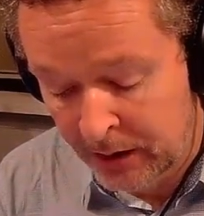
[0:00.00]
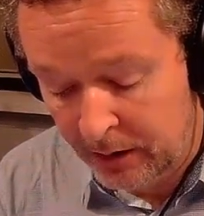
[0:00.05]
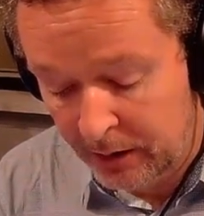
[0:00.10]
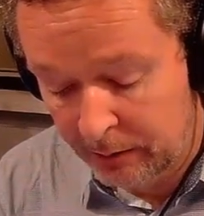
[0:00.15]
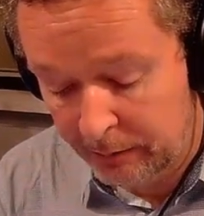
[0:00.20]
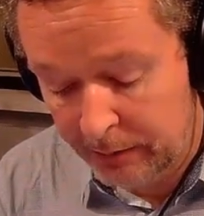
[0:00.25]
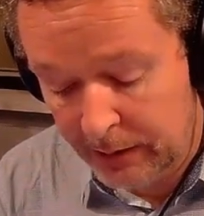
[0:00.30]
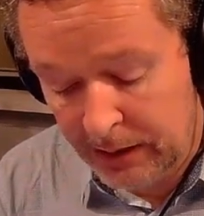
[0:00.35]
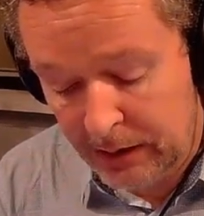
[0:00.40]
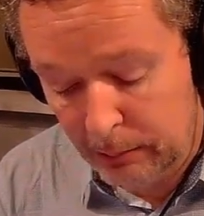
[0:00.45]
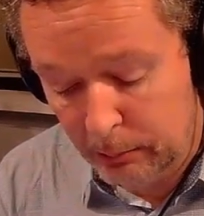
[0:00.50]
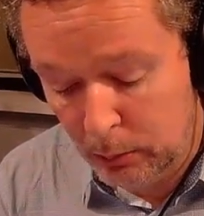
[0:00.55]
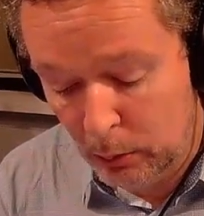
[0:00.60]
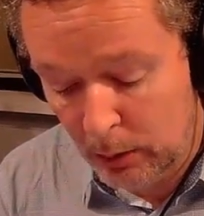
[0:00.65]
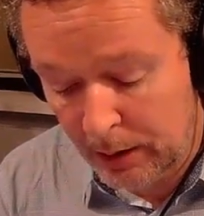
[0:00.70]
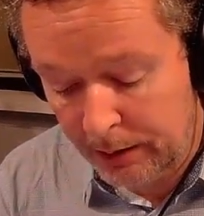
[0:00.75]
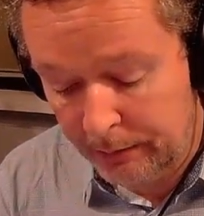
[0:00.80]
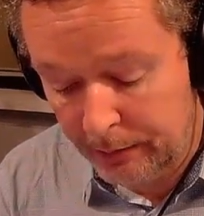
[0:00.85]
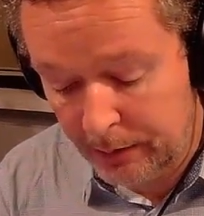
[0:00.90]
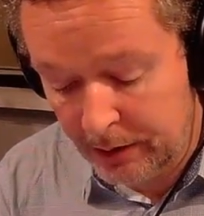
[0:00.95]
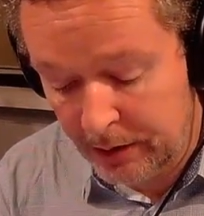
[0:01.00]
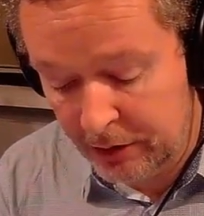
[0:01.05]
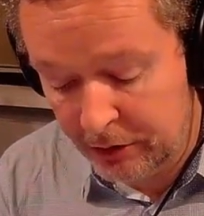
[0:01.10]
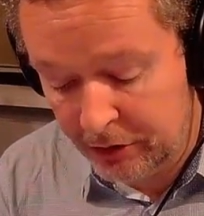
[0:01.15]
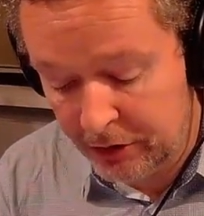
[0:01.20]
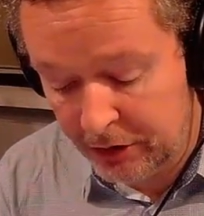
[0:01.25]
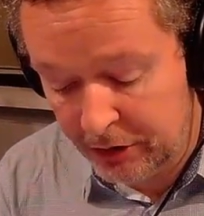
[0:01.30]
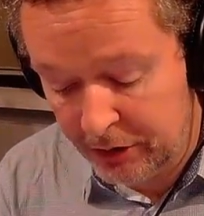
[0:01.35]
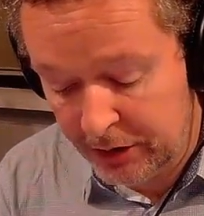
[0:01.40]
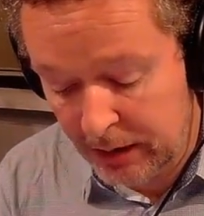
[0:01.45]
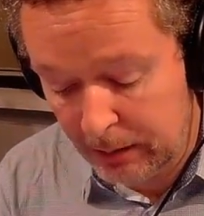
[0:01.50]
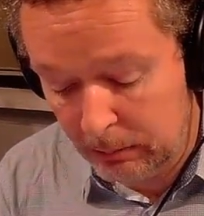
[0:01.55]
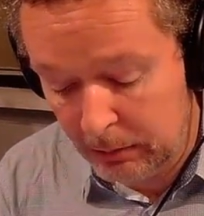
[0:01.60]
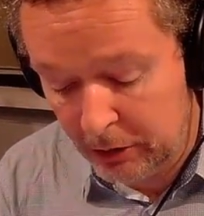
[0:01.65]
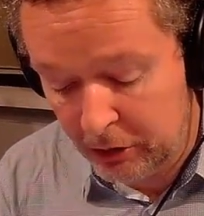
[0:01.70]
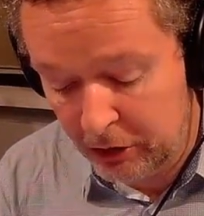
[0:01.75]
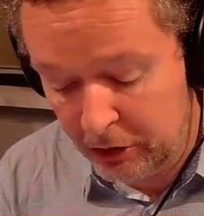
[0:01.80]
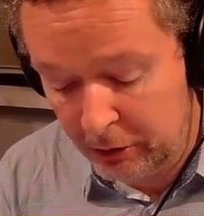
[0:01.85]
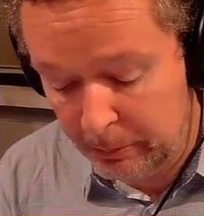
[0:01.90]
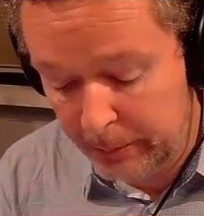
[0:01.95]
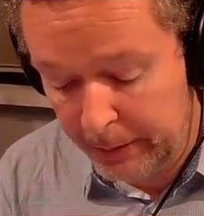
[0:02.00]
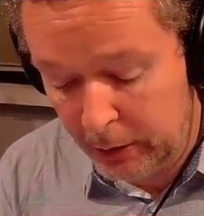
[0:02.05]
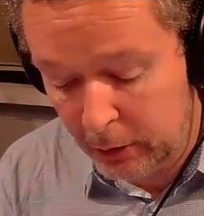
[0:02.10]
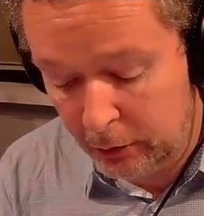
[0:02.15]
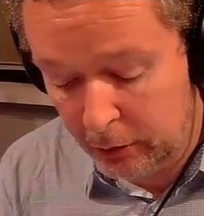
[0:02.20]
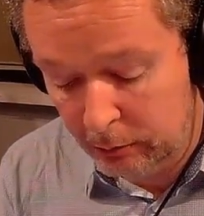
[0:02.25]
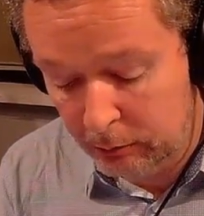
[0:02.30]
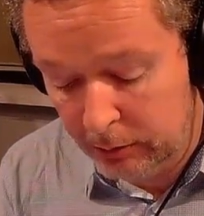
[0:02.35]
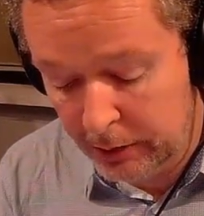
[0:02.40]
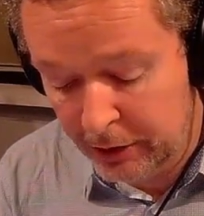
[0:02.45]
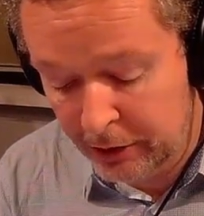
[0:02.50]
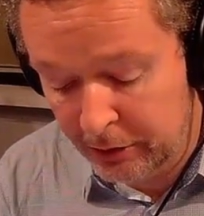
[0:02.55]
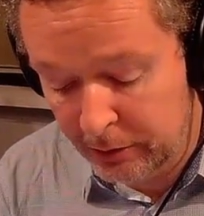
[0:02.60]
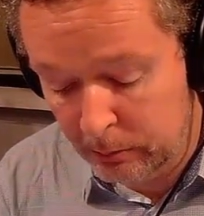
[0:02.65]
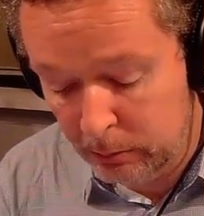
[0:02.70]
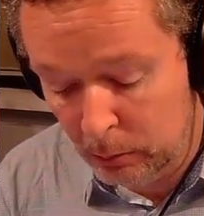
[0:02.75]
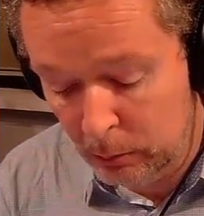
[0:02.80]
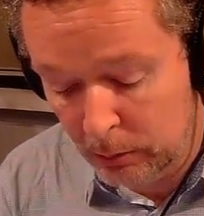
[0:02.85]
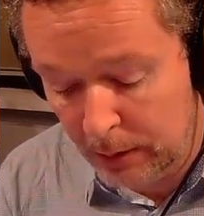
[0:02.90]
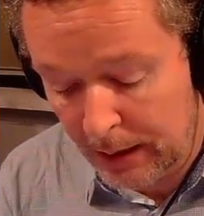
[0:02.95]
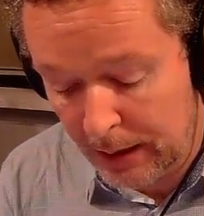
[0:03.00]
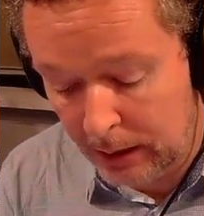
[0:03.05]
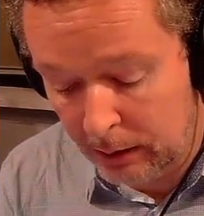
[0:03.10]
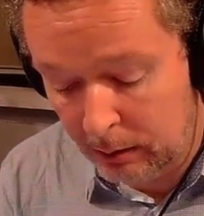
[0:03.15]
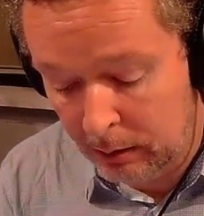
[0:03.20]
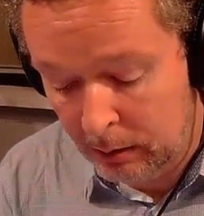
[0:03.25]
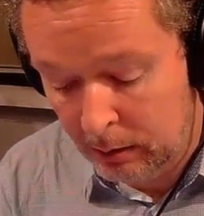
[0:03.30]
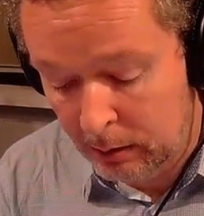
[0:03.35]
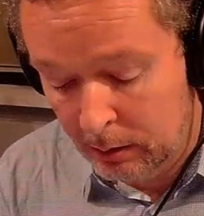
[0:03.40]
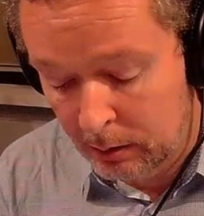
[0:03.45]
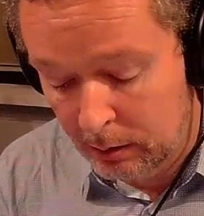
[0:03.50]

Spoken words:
Available evidence establishes beyond a reasonable doubt